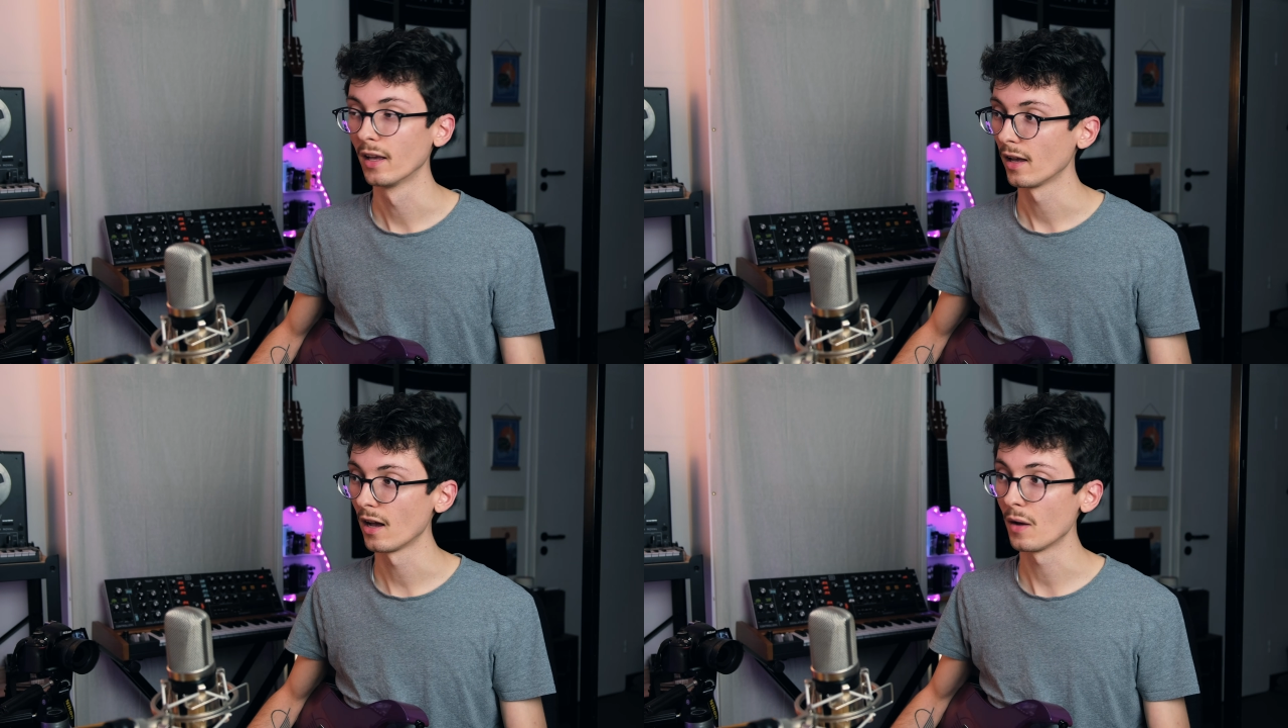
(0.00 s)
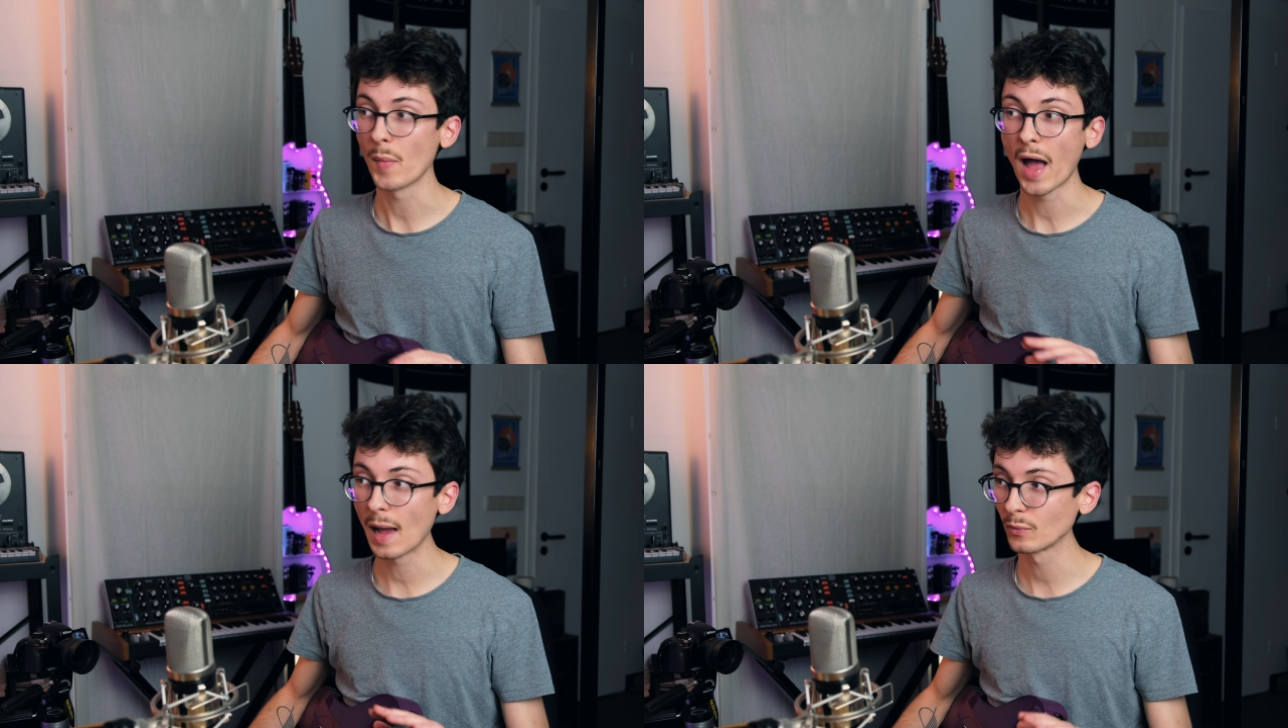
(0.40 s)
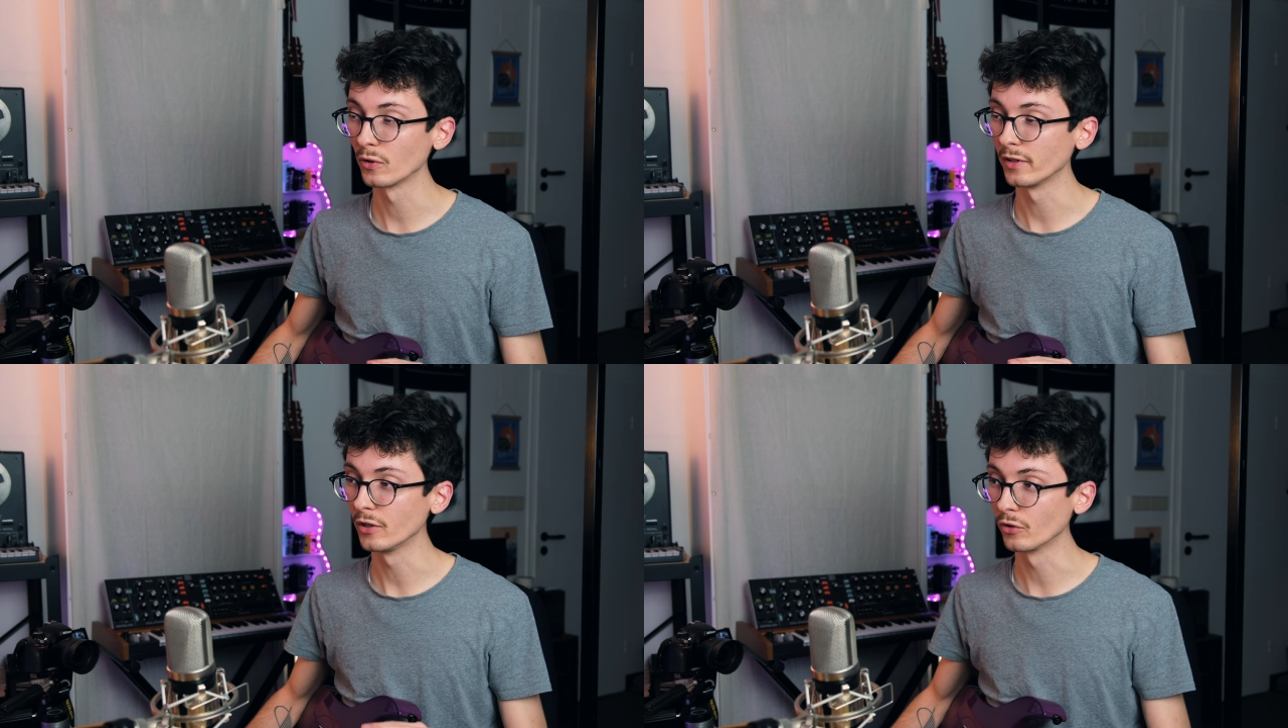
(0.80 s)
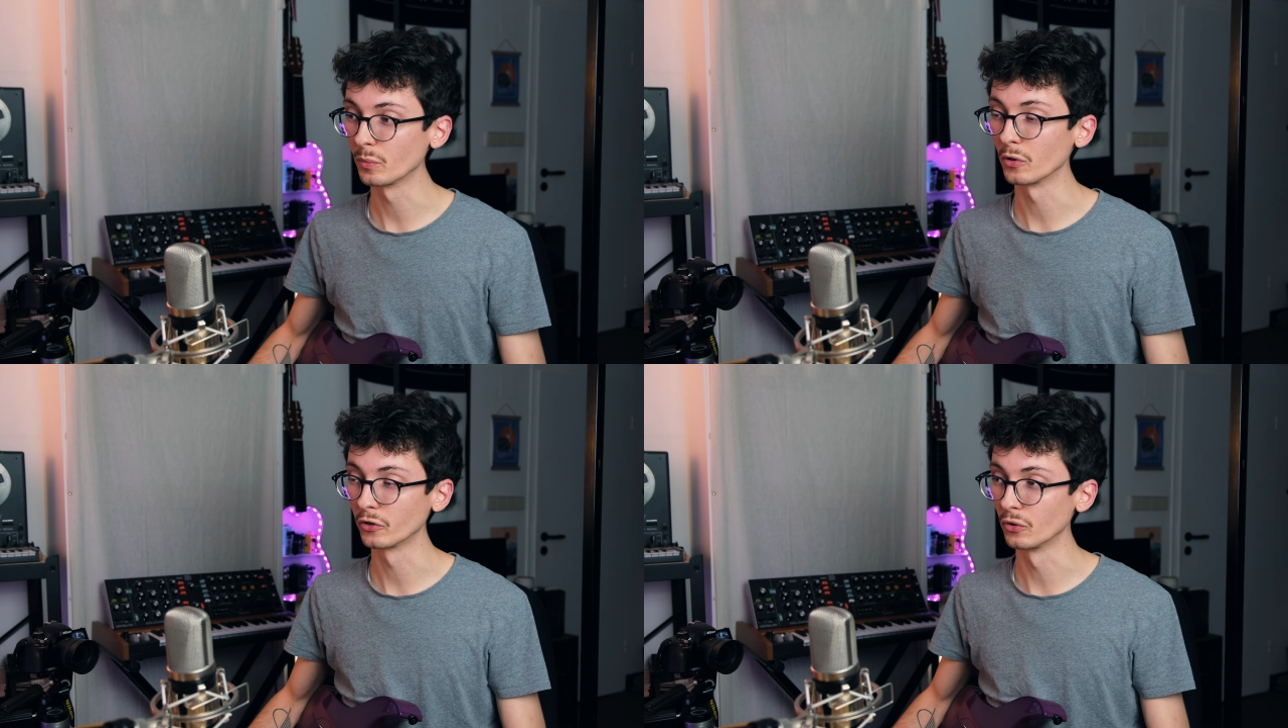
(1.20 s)
Absolutely
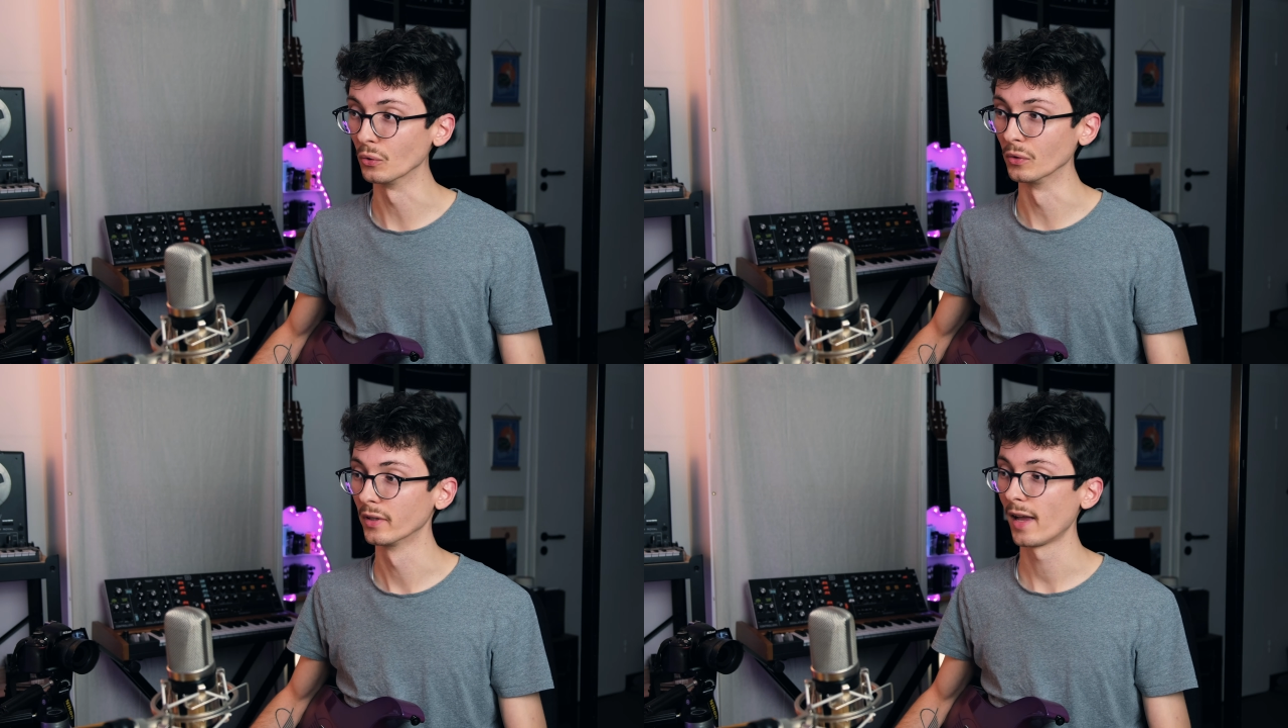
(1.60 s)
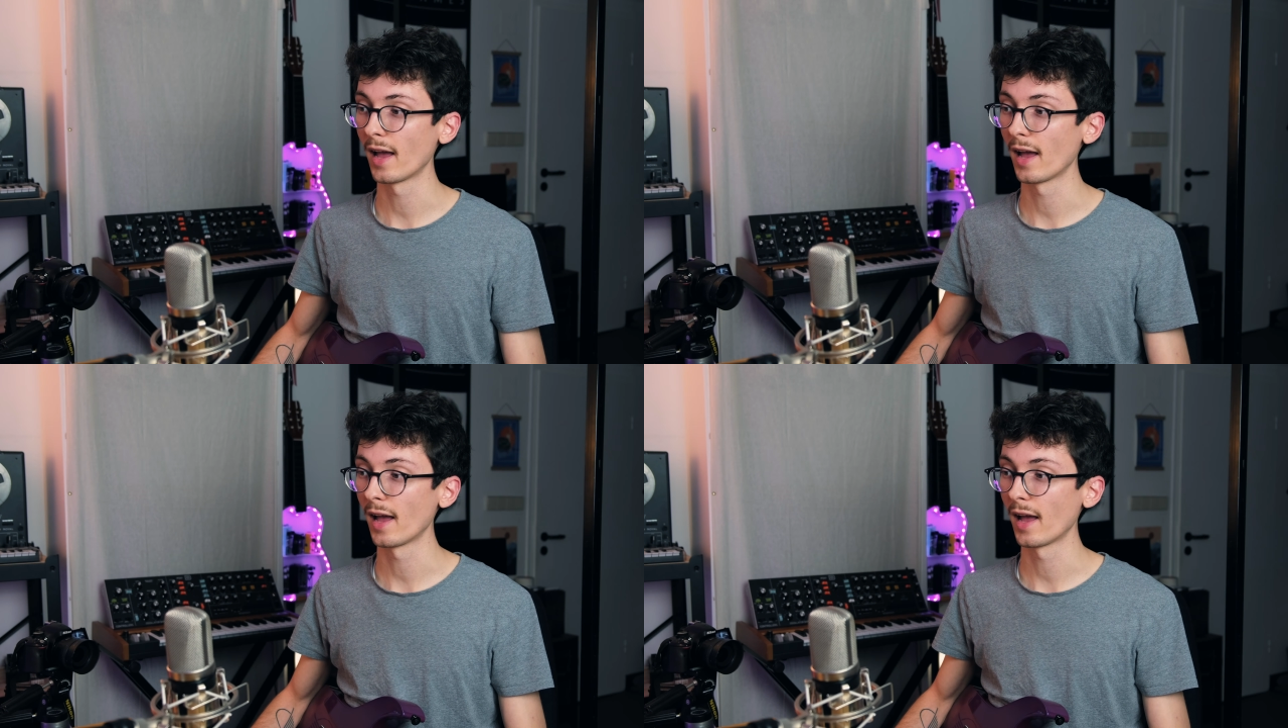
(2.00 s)
usable tool.